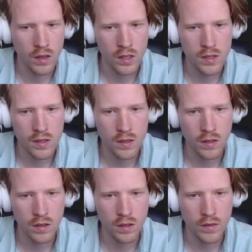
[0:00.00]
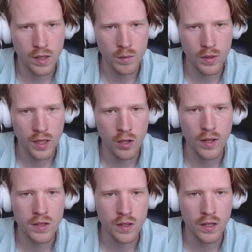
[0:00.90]
List of API. Oh,
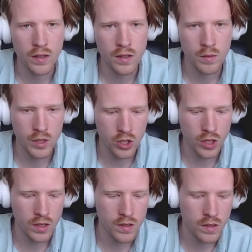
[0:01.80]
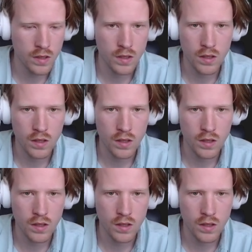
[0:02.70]
that's right. This will be just.